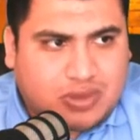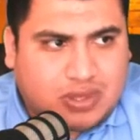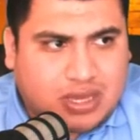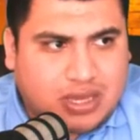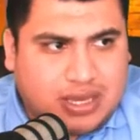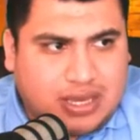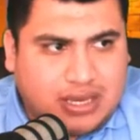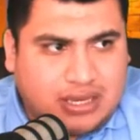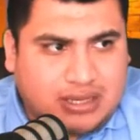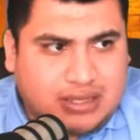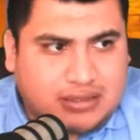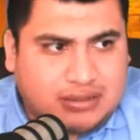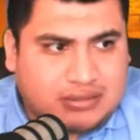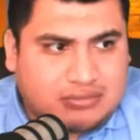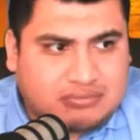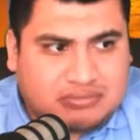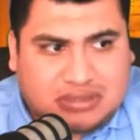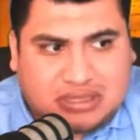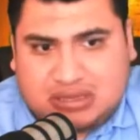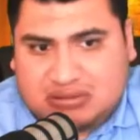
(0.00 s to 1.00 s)
and
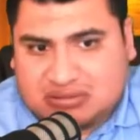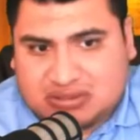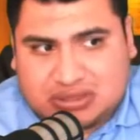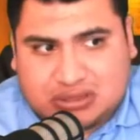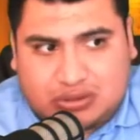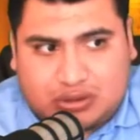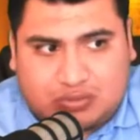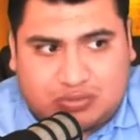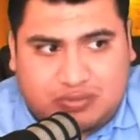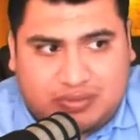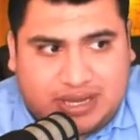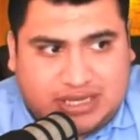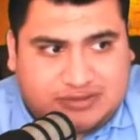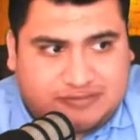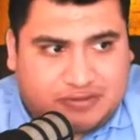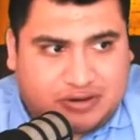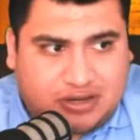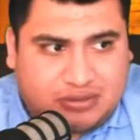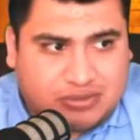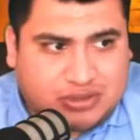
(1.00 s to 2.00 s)
it was a normal match
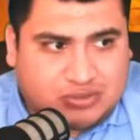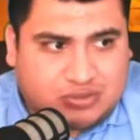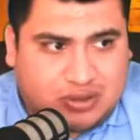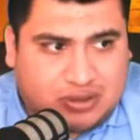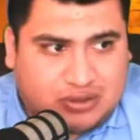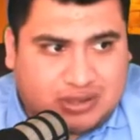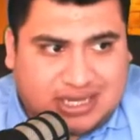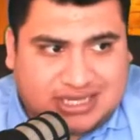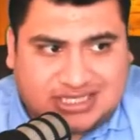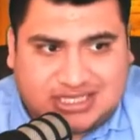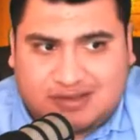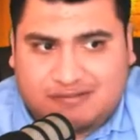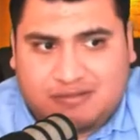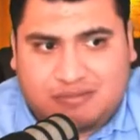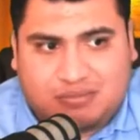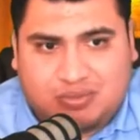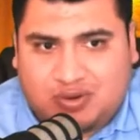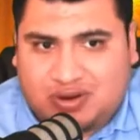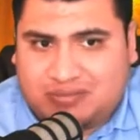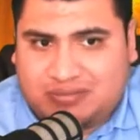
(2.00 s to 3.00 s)
for him as well. A
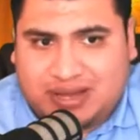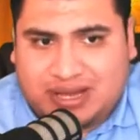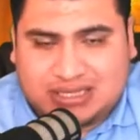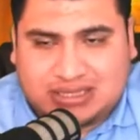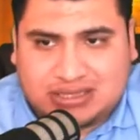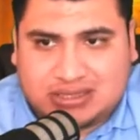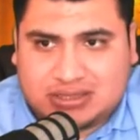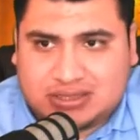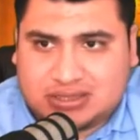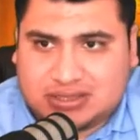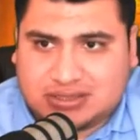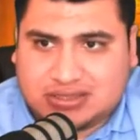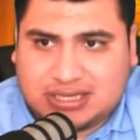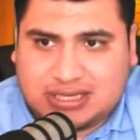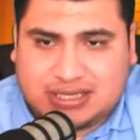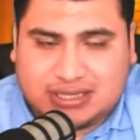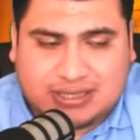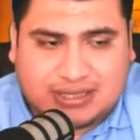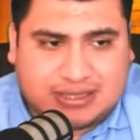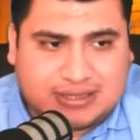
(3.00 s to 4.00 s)
7-point match, to say
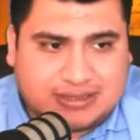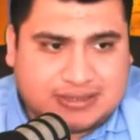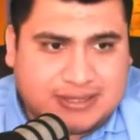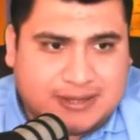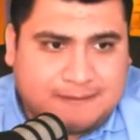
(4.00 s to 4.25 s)
the least.